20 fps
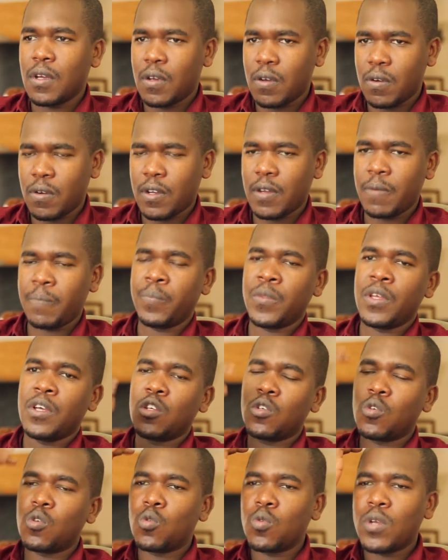Okay,
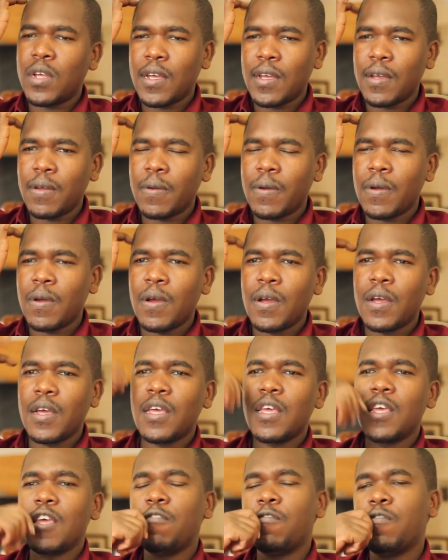so today,
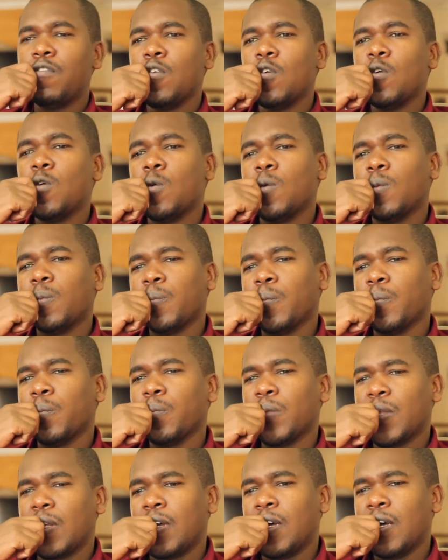if you
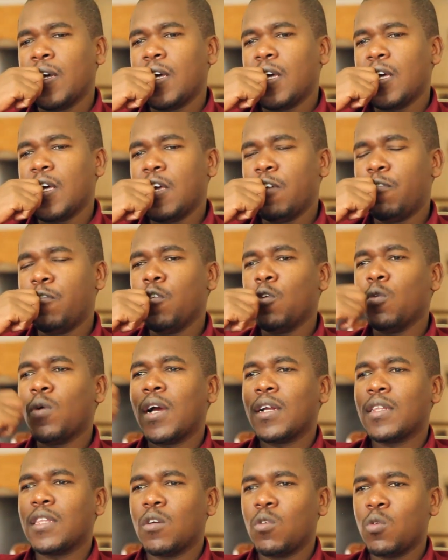look
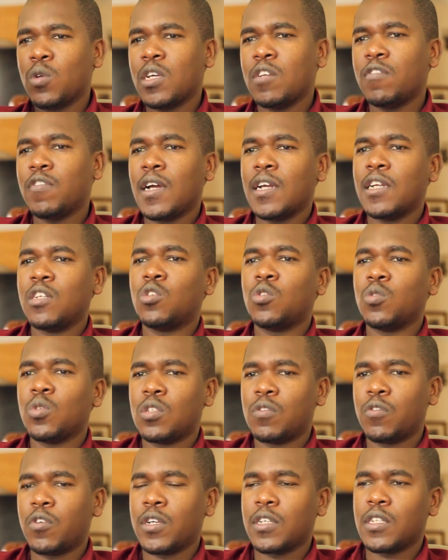at the Orchid Valley juice,
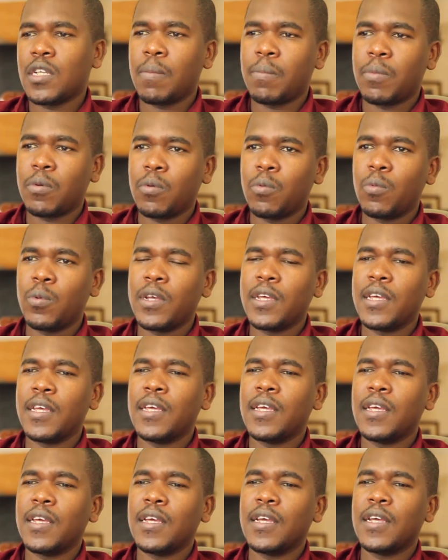for example,
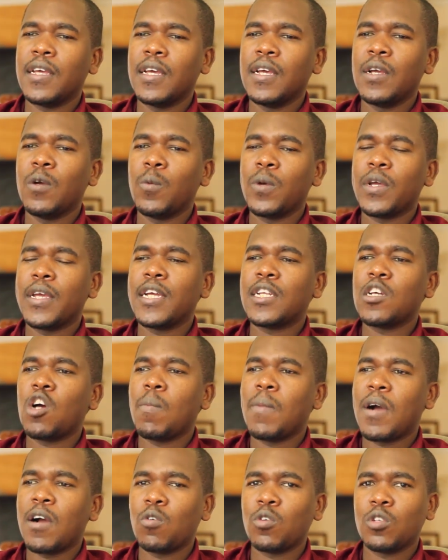we get our
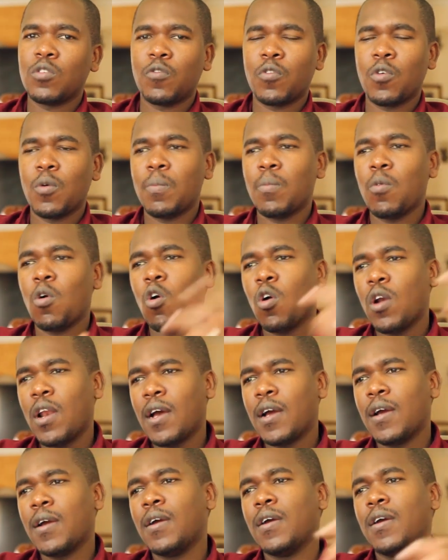mangoes from
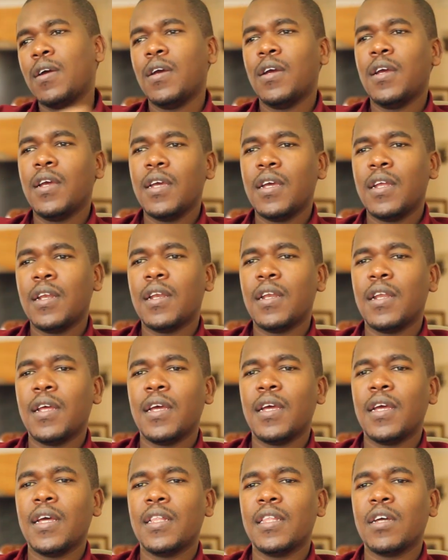Hola in
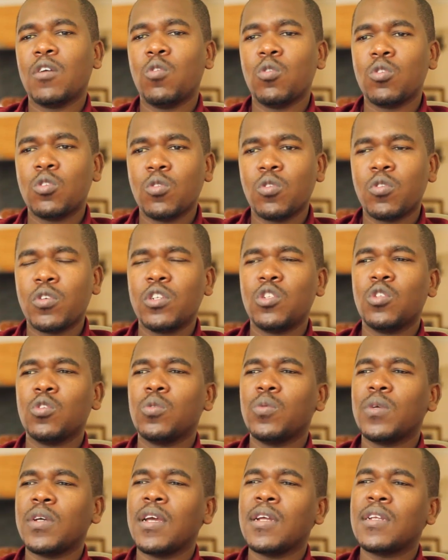the coastal region.
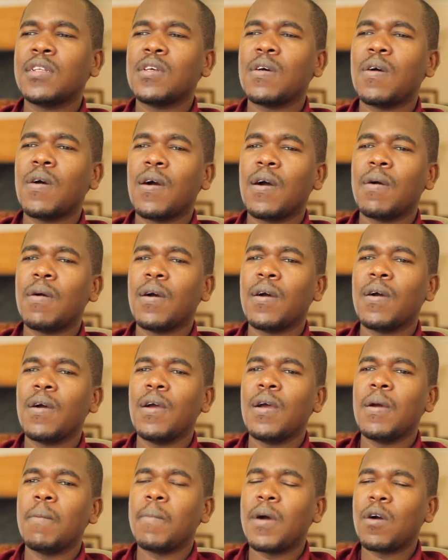We get our
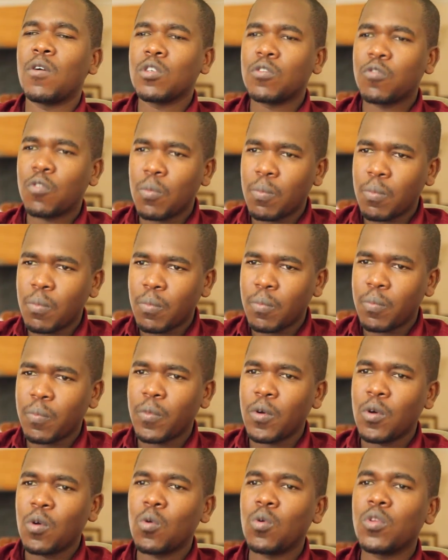mangoes from
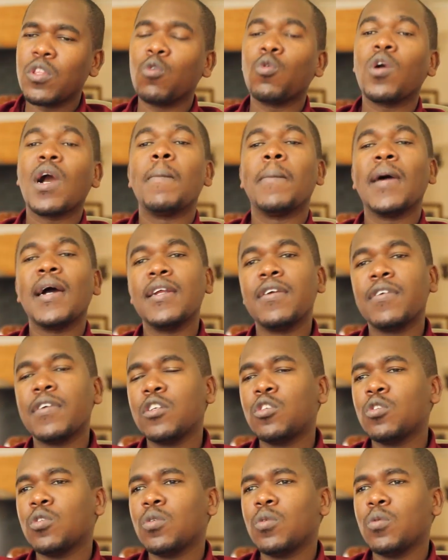the Ukambani
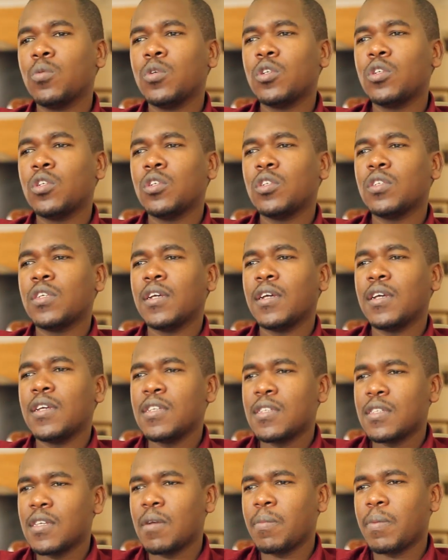region, which is the
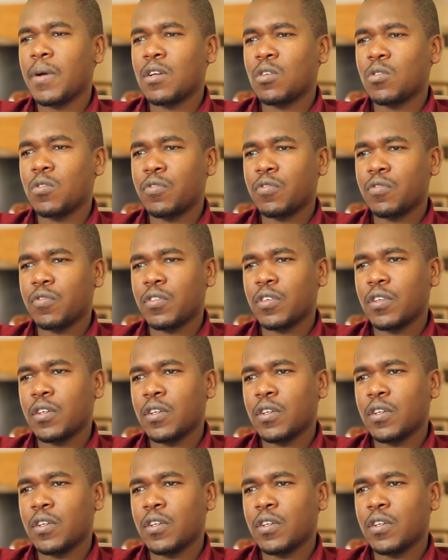eastern part of